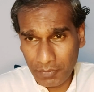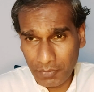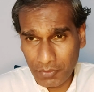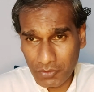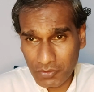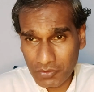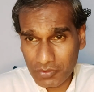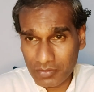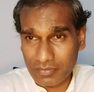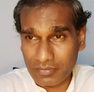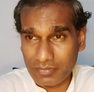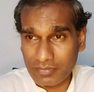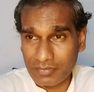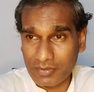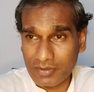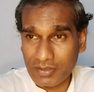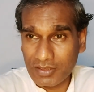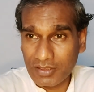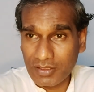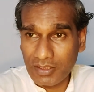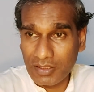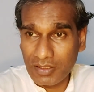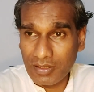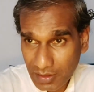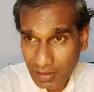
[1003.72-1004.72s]
And that
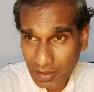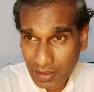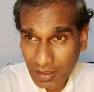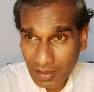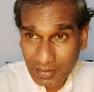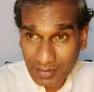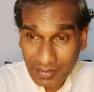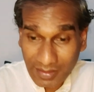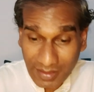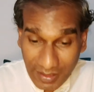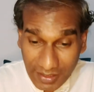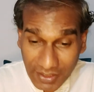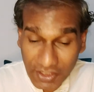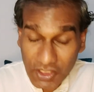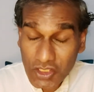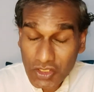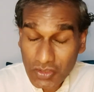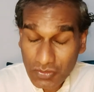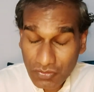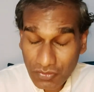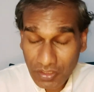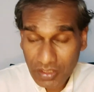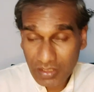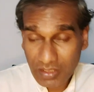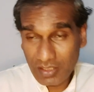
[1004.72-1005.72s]
is very essential
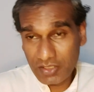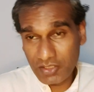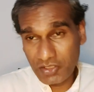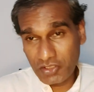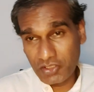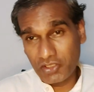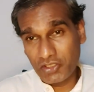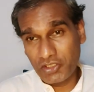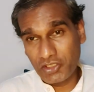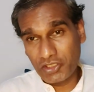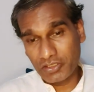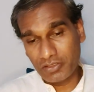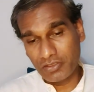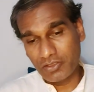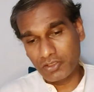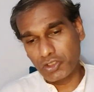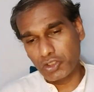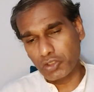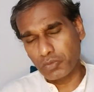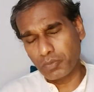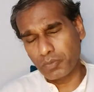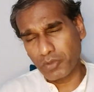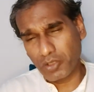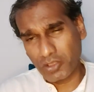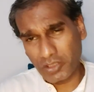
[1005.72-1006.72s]
to protect
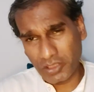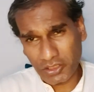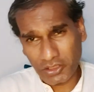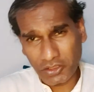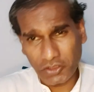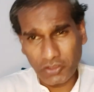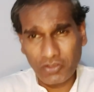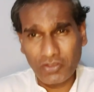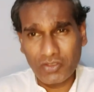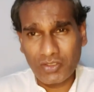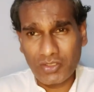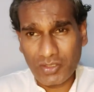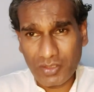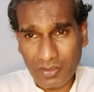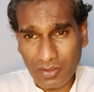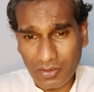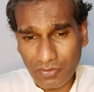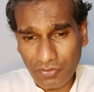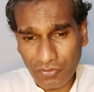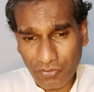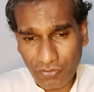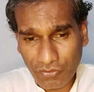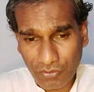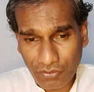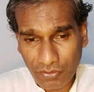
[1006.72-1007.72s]
yourself
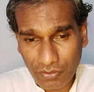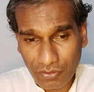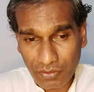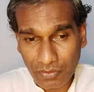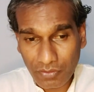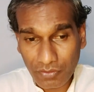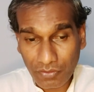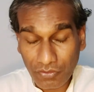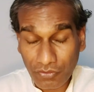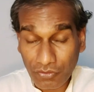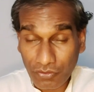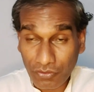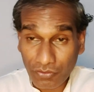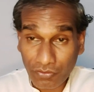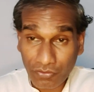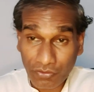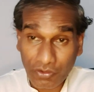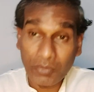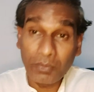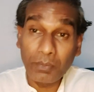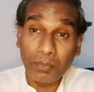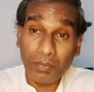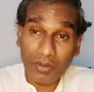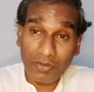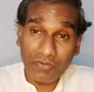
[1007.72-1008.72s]
from performing
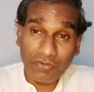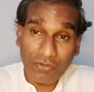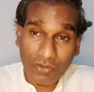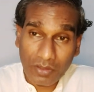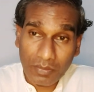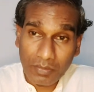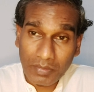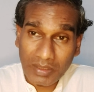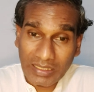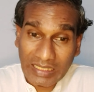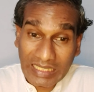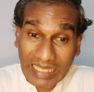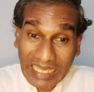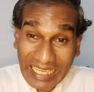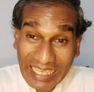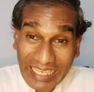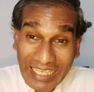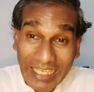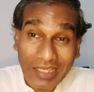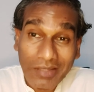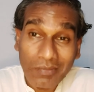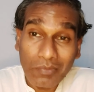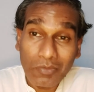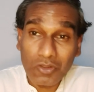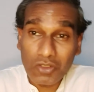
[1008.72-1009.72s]
any more sinful
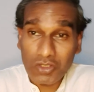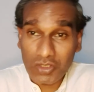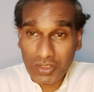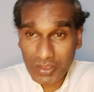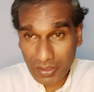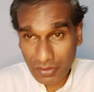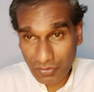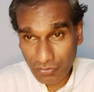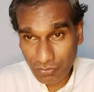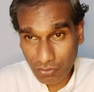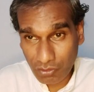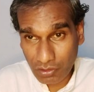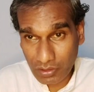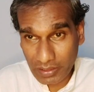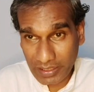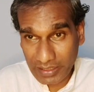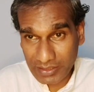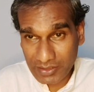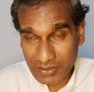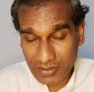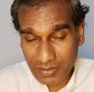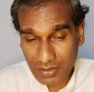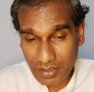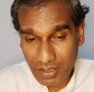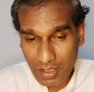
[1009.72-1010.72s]
acts. By
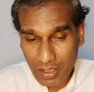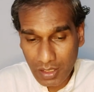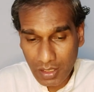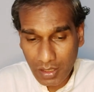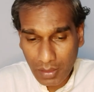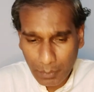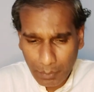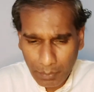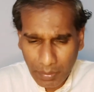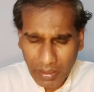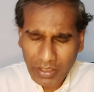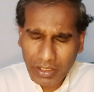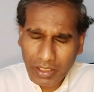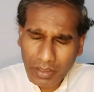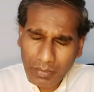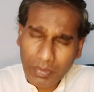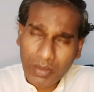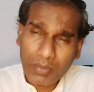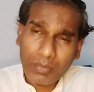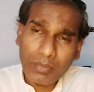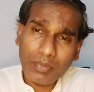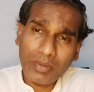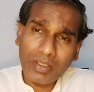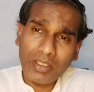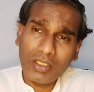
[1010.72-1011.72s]
remembering God
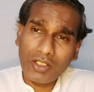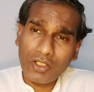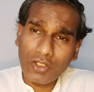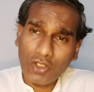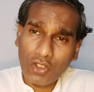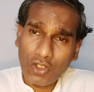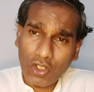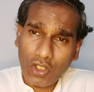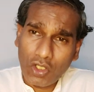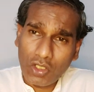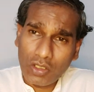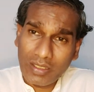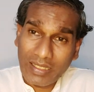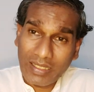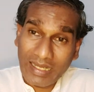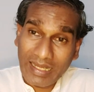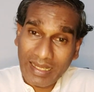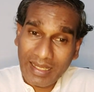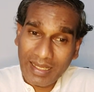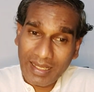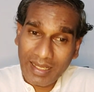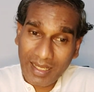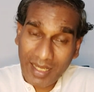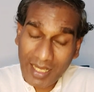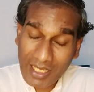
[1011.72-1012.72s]
as much as
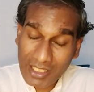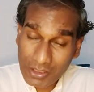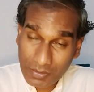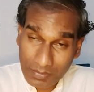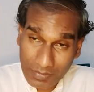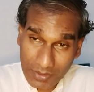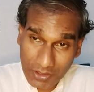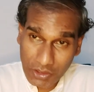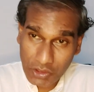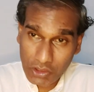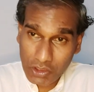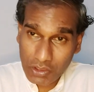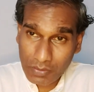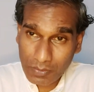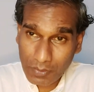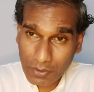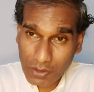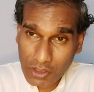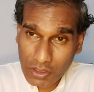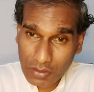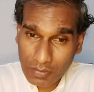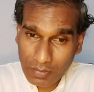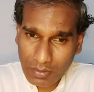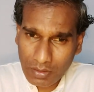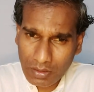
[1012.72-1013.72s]
possible, your
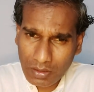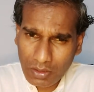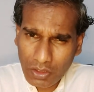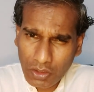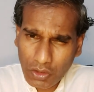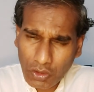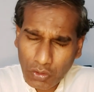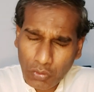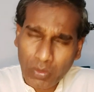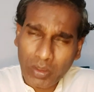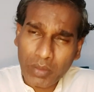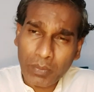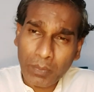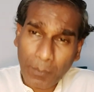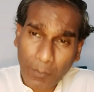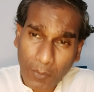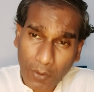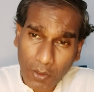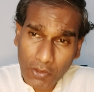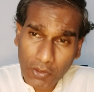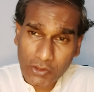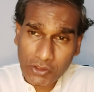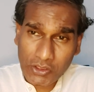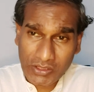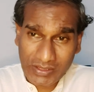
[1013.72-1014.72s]
past sins
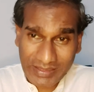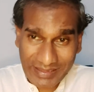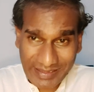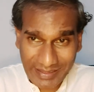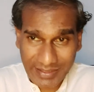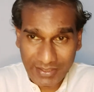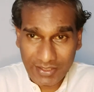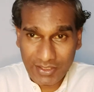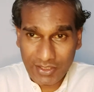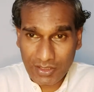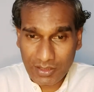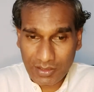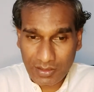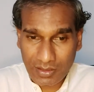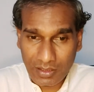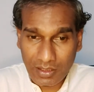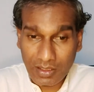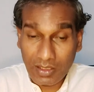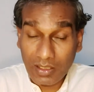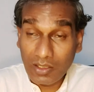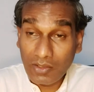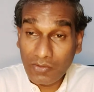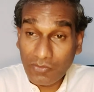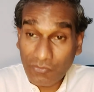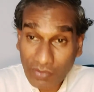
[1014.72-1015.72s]
will get
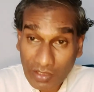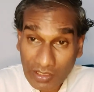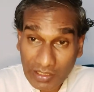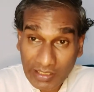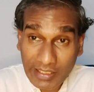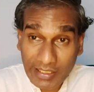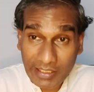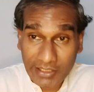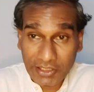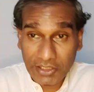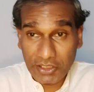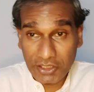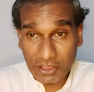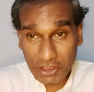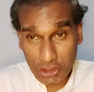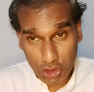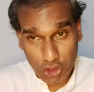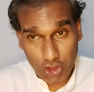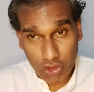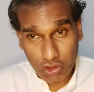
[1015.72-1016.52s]
destroyed as well.